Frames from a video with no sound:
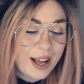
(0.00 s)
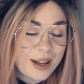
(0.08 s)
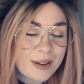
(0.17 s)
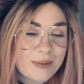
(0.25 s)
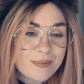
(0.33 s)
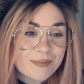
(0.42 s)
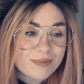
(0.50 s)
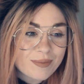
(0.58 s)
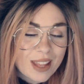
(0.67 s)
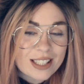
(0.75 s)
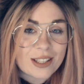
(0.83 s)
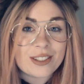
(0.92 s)
Um,
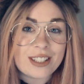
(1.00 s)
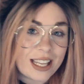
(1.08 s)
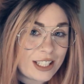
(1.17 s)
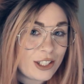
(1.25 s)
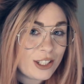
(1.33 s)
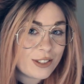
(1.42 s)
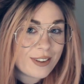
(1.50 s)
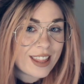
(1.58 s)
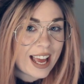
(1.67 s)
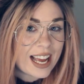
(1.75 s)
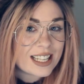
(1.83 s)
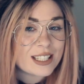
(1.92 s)
so stay tuned for
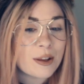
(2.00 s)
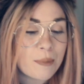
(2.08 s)
that,